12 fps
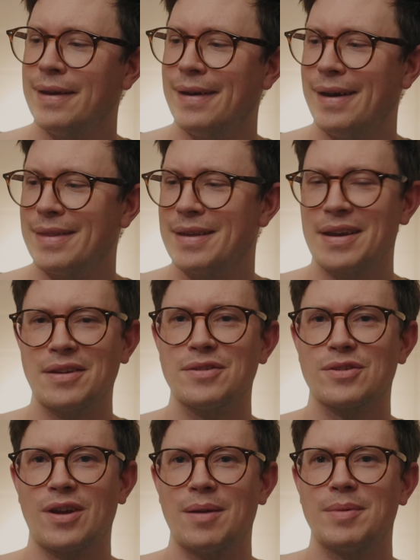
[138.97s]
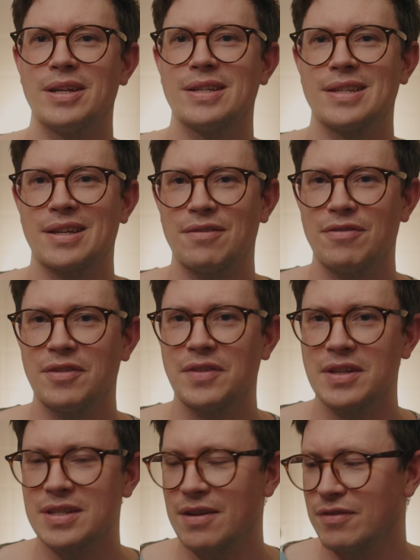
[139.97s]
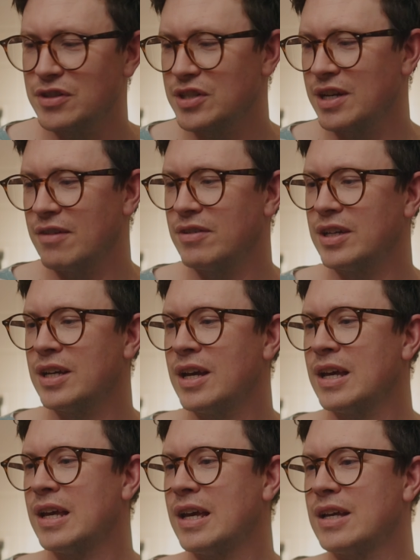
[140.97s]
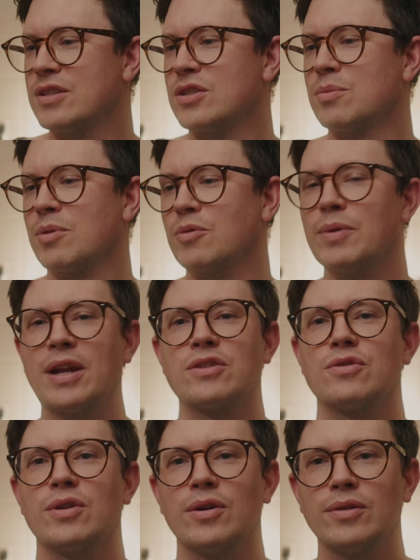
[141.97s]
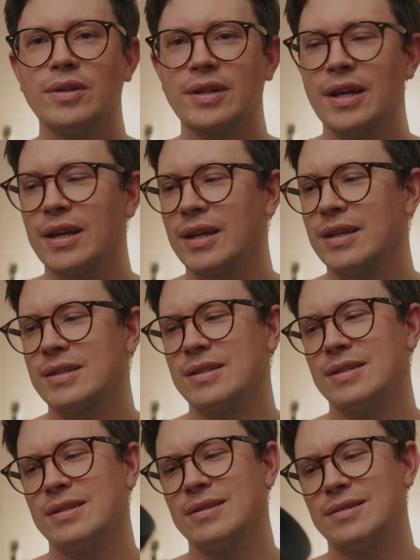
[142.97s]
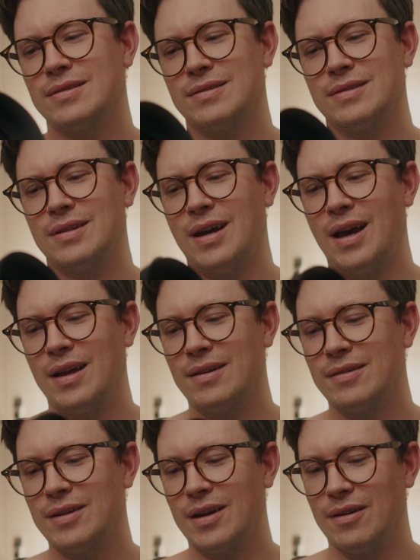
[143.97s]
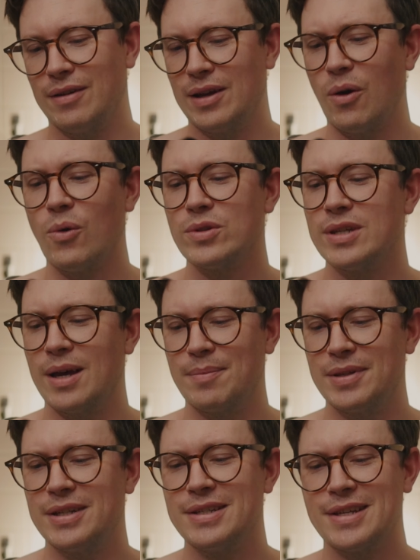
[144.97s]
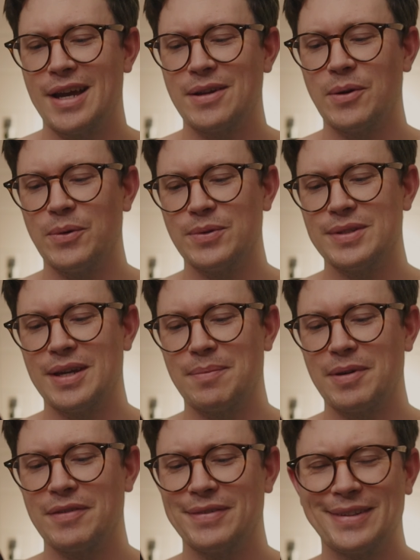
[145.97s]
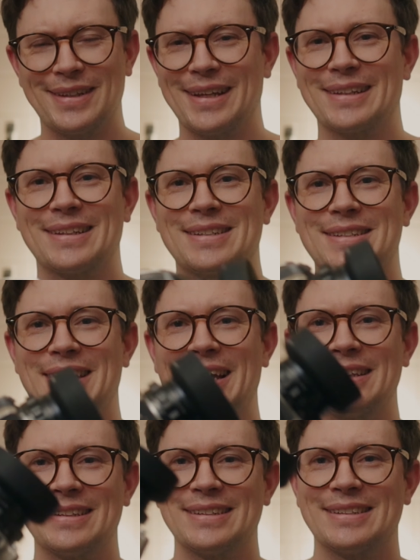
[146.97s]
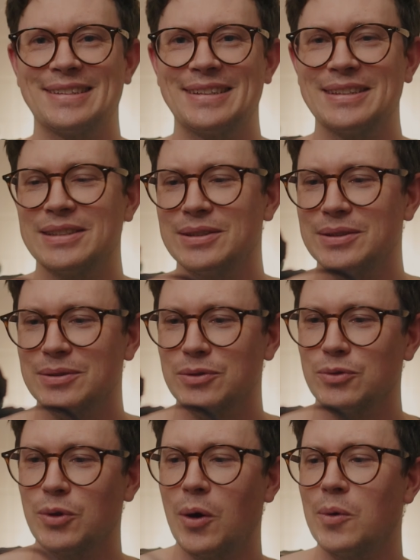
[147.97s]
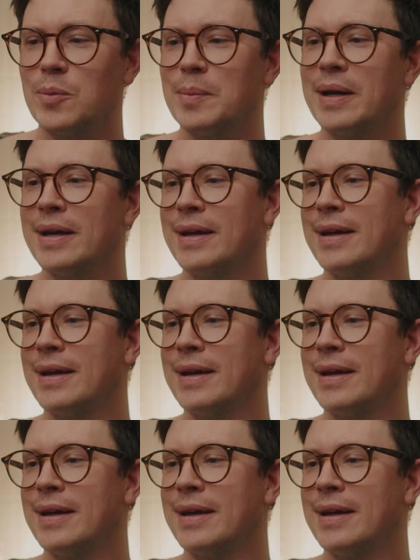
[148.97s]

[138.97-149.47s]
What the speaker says: I think I described it as like a 57 Chevy. It's super retro looking. It's still, I don't know, it holds up. The design holds up, even like the stainless steel chrome